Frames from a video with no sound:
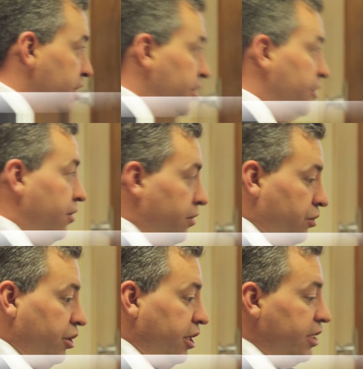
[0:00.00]
or
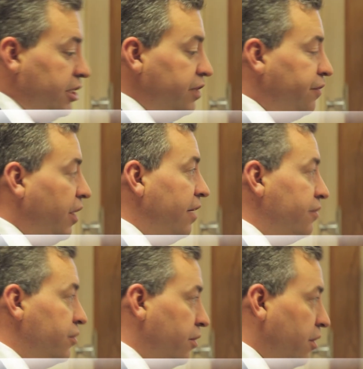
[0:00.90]
looking at
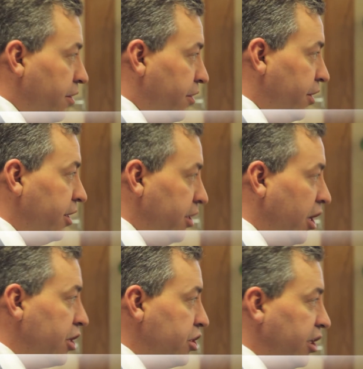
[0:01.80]
T5s or think
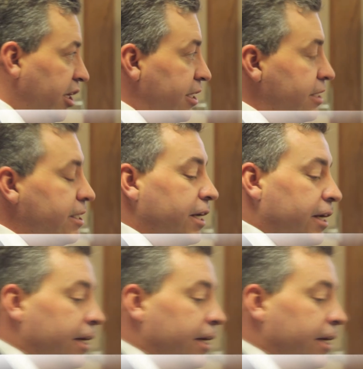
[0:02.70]
induction lights,